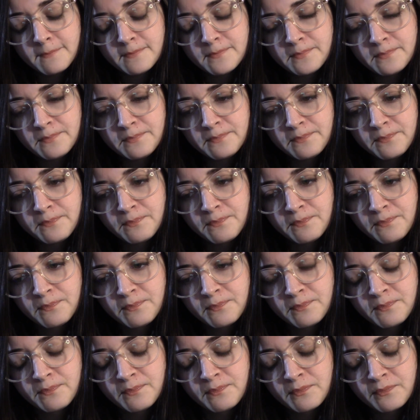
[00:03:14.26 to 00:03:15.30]

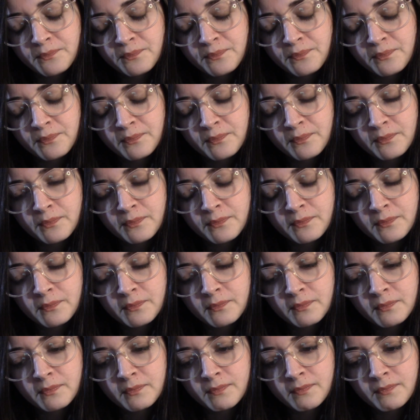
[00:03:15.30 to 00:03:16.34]

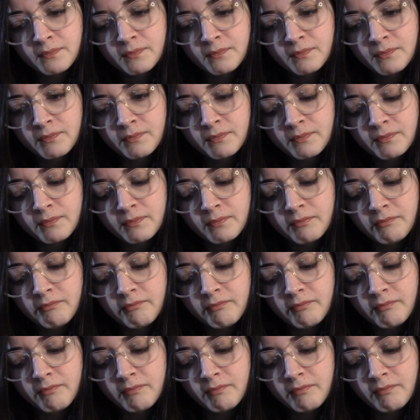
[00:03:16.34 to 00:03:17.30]
[no speech]